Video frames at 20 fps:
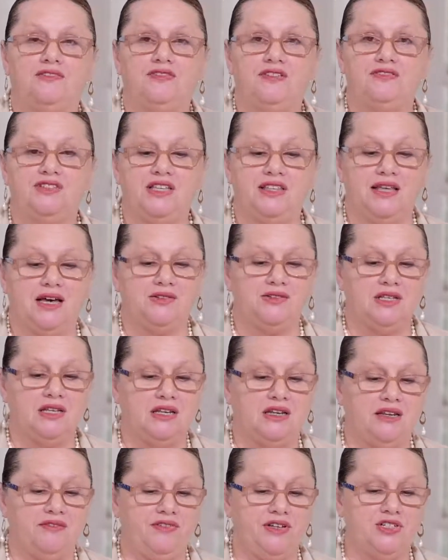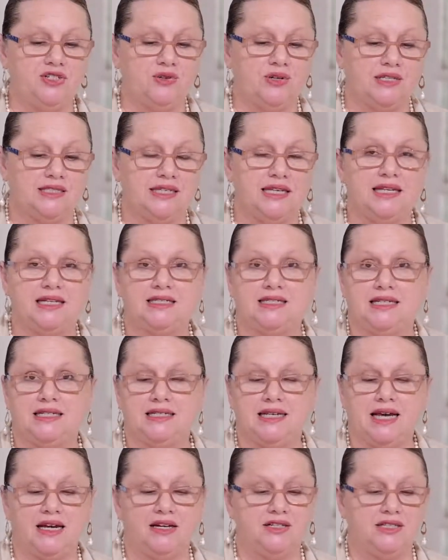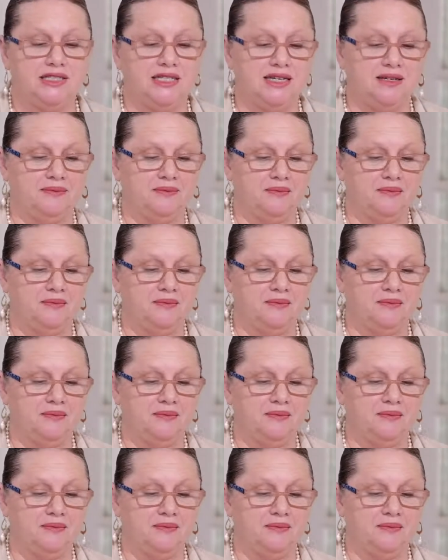50,000 individuals in its entirety.